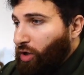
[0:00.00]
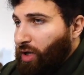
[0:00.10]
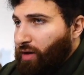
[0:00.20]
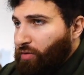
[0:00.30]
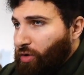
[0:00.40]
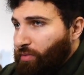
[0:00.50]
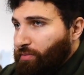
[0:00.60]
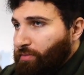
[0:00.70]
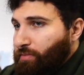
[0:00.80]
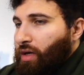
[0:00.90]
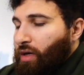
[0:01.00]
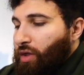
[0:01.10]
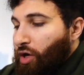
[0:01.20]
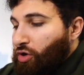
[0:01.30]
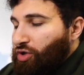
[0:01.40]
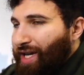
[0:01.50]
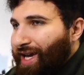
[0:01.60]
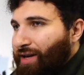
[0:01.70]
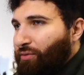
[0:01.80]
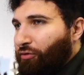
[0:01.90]
level, there's
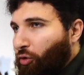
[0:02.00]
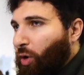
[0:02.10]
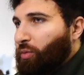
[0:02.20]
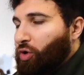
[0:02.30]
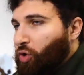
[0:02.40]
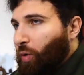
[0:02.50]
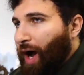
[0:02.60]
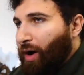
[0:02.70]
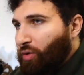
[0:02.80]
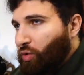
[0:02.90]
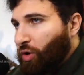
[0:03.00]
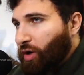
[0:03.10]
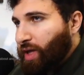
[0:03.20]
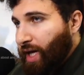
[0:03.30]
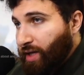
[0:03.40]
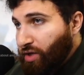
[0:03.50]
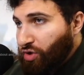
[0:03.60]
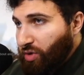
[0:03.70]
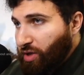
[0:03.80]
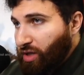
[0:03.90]
informal groundwork that needs
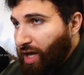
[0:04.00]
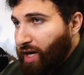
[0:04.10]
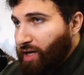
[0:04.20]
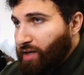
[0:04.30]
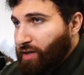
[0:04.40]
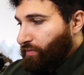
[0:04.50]
to be laid.